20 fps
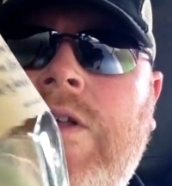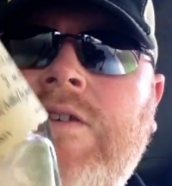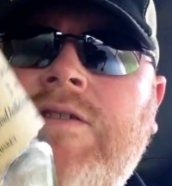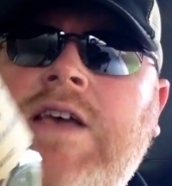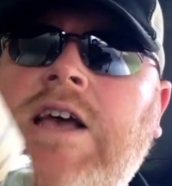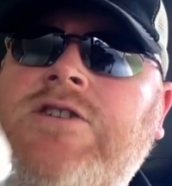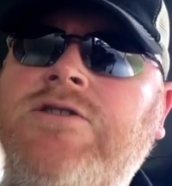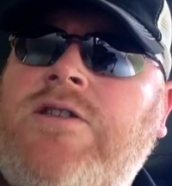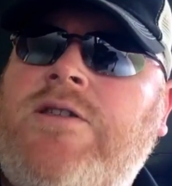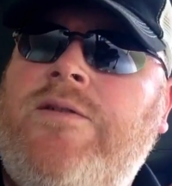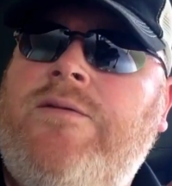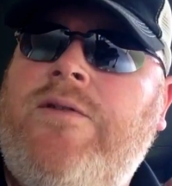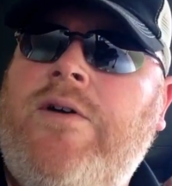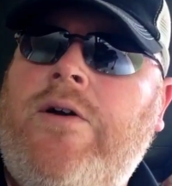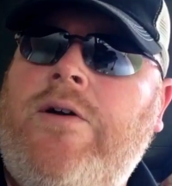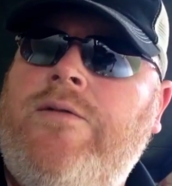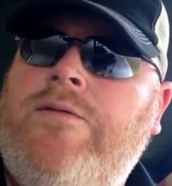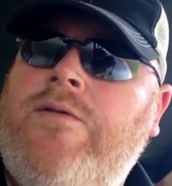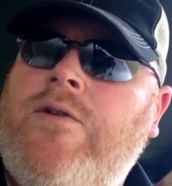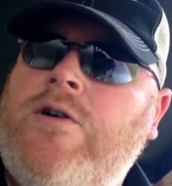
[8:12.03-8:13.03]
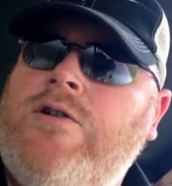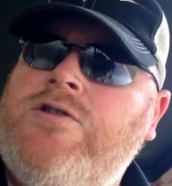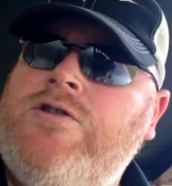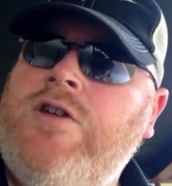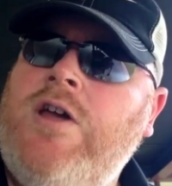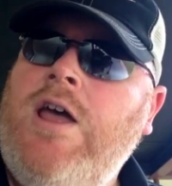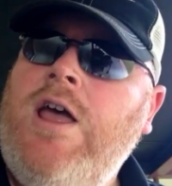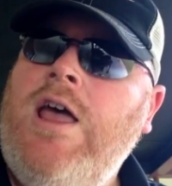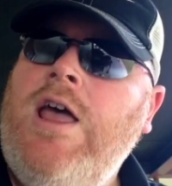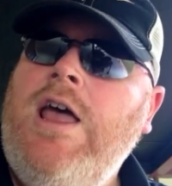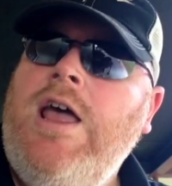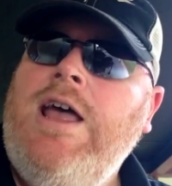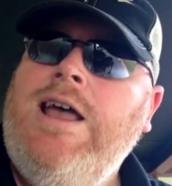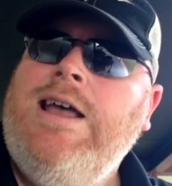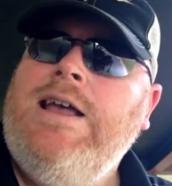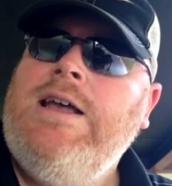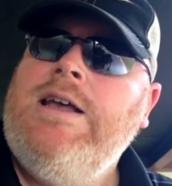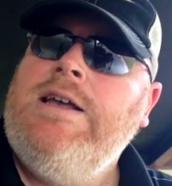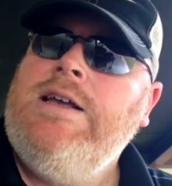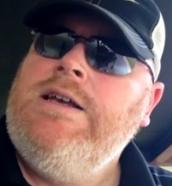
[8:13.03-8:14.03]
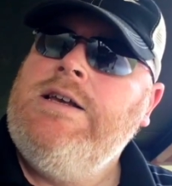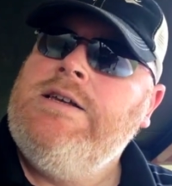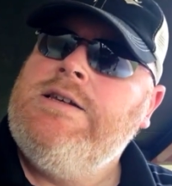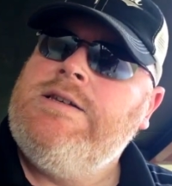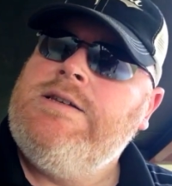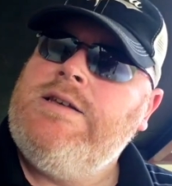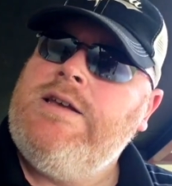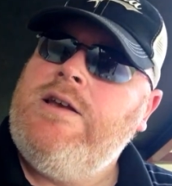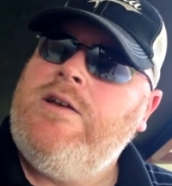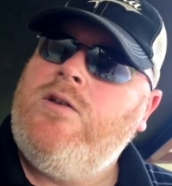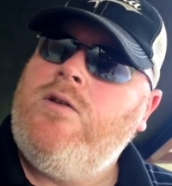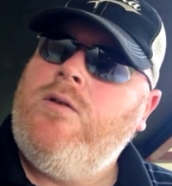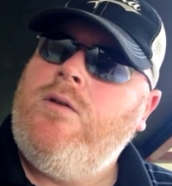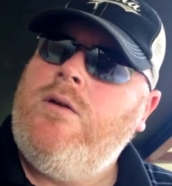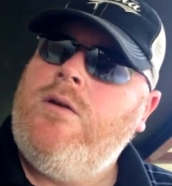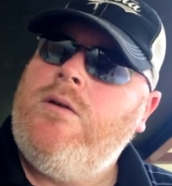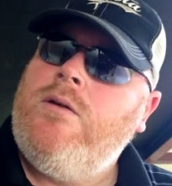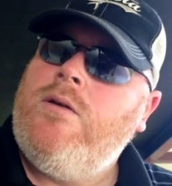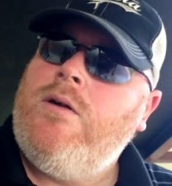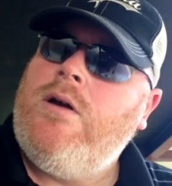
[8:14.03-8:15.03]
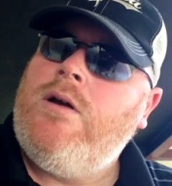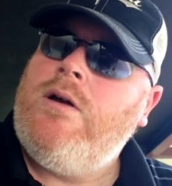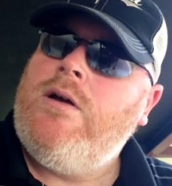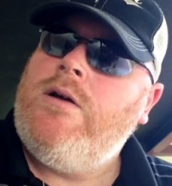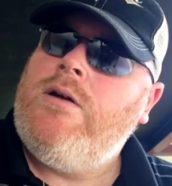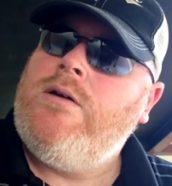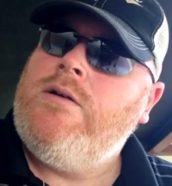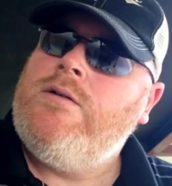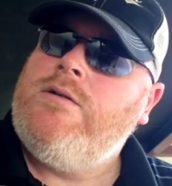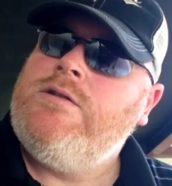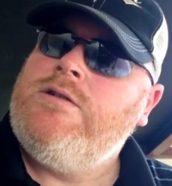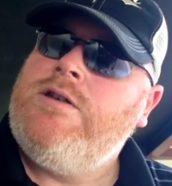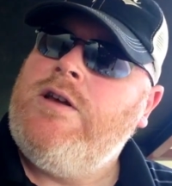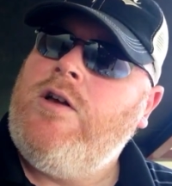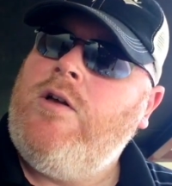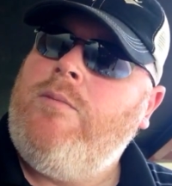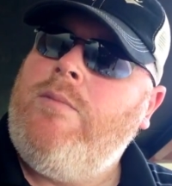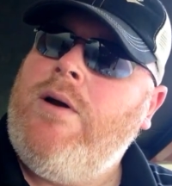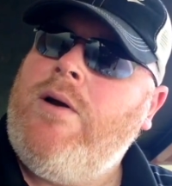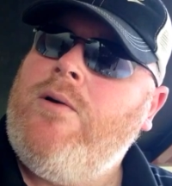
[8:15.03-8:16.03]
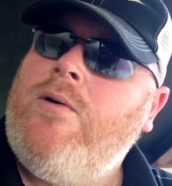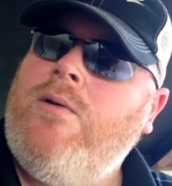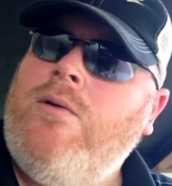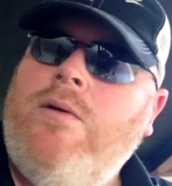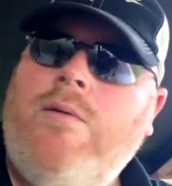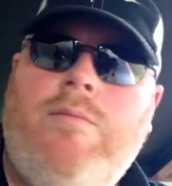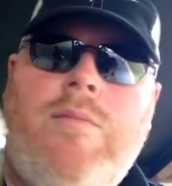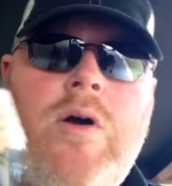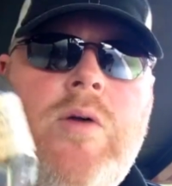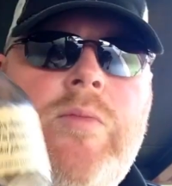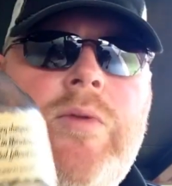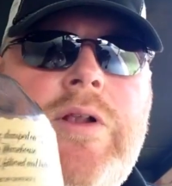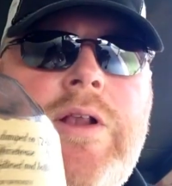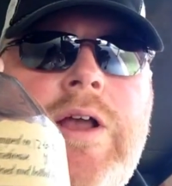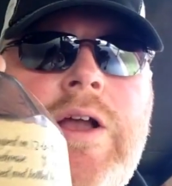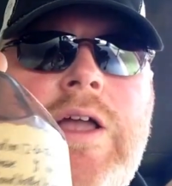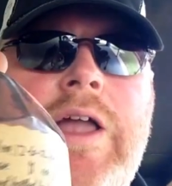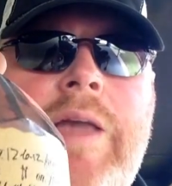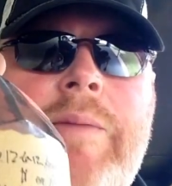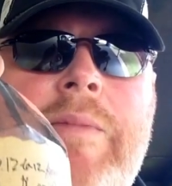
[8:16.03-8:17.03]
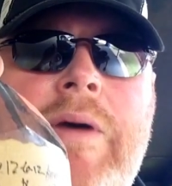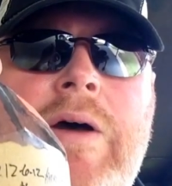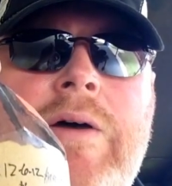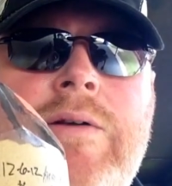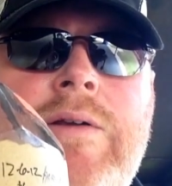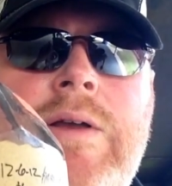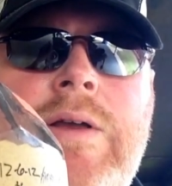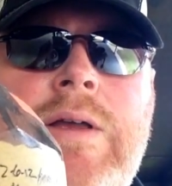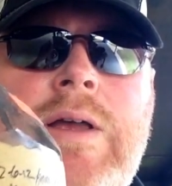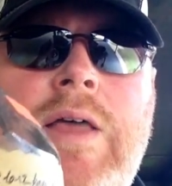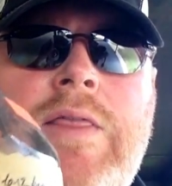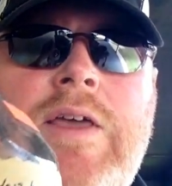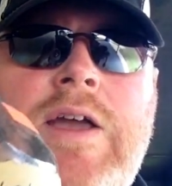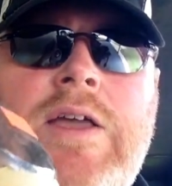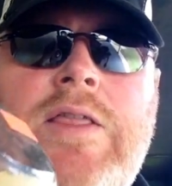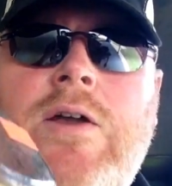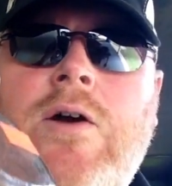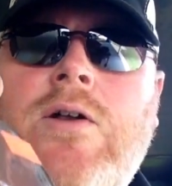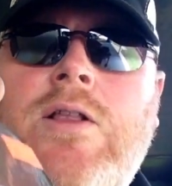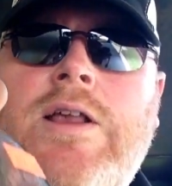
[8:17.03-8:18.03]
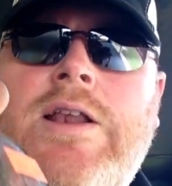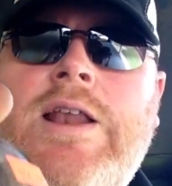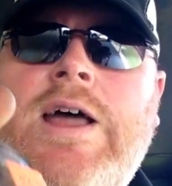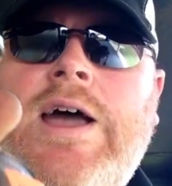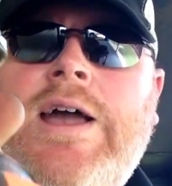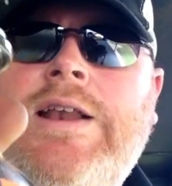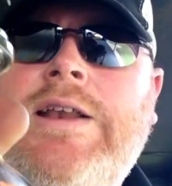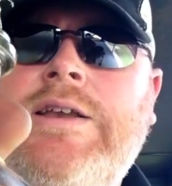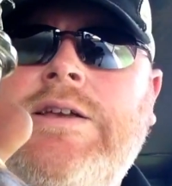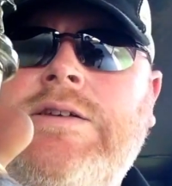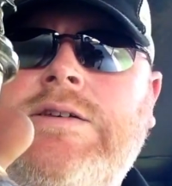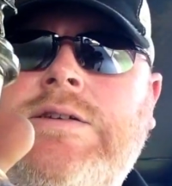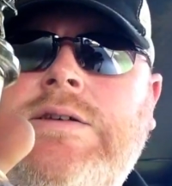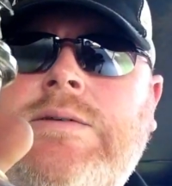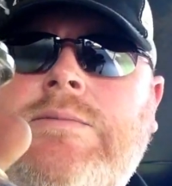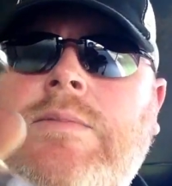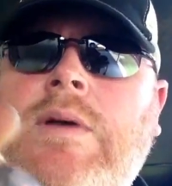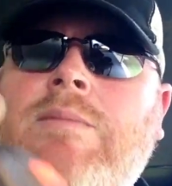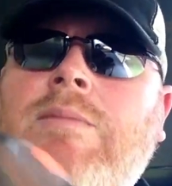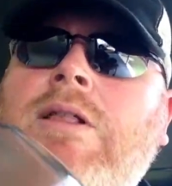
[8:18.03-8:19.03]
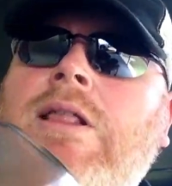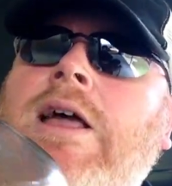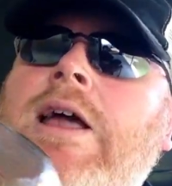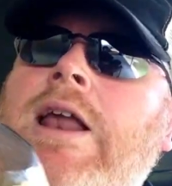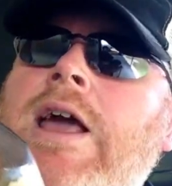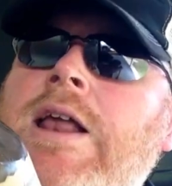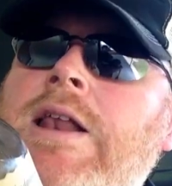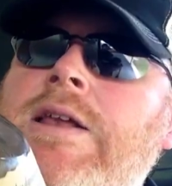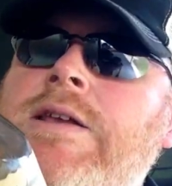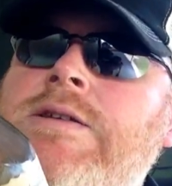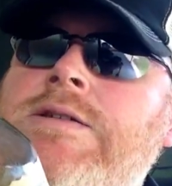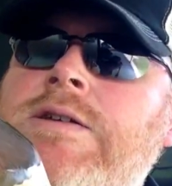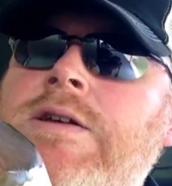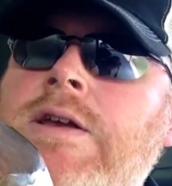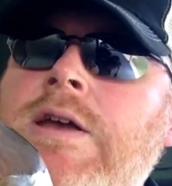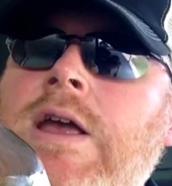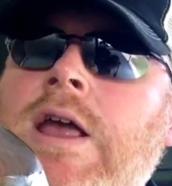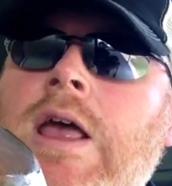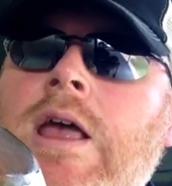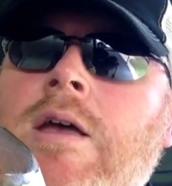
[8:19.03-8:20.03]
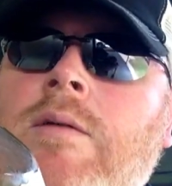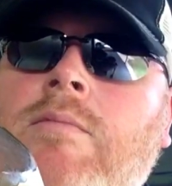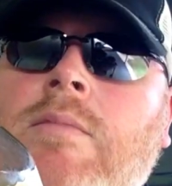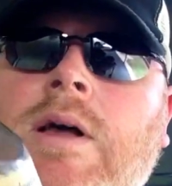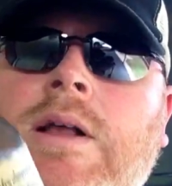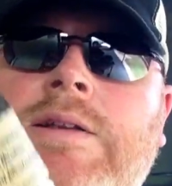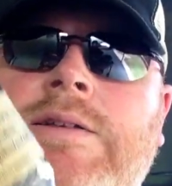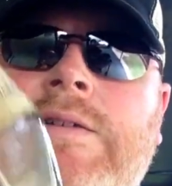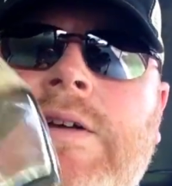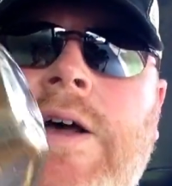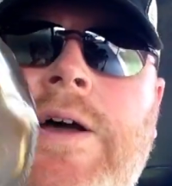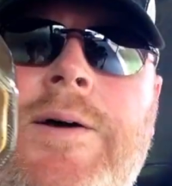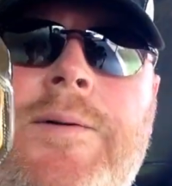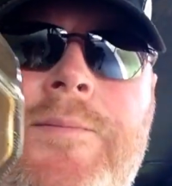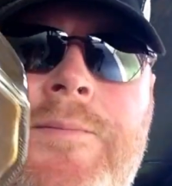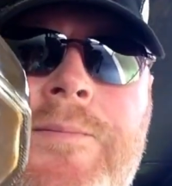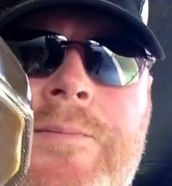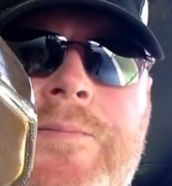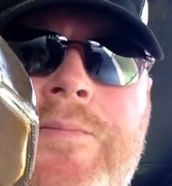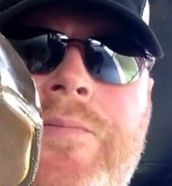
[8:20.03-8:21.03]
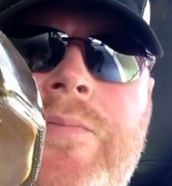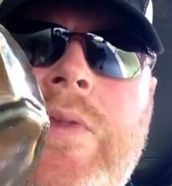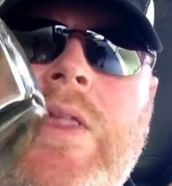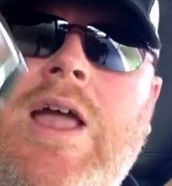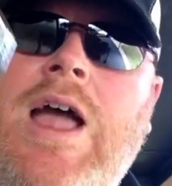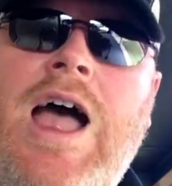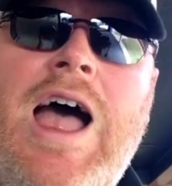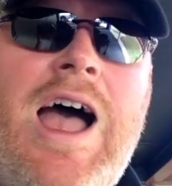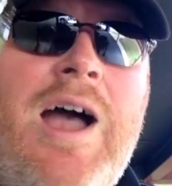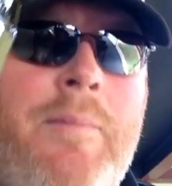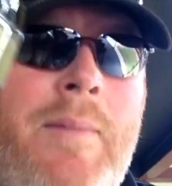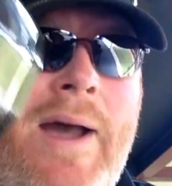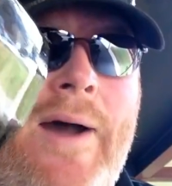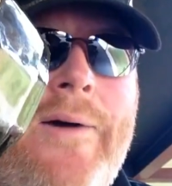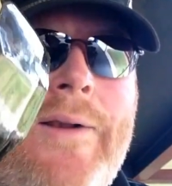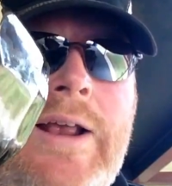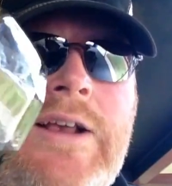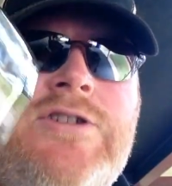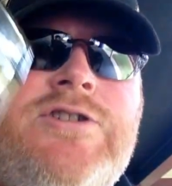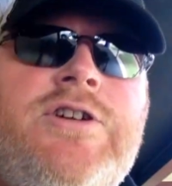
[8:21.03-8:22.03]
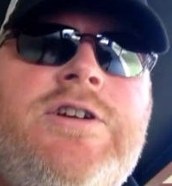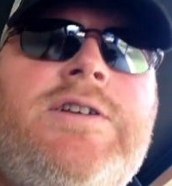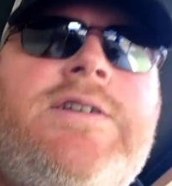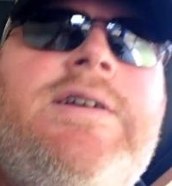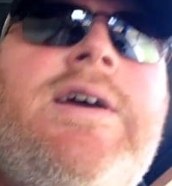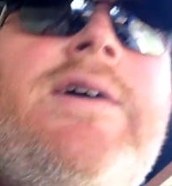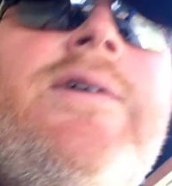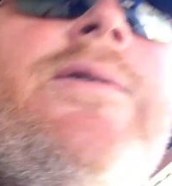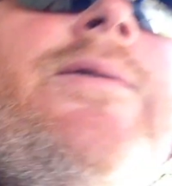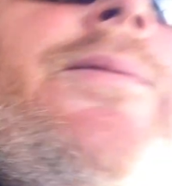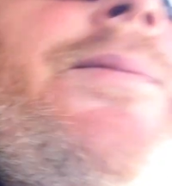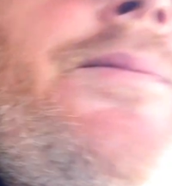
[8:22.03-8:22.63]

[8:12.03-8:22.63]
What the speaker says: is actually the very first single barrel bourbon that came out. I think in the early 90s, maybe late 80s. But I'm out, as you can tell.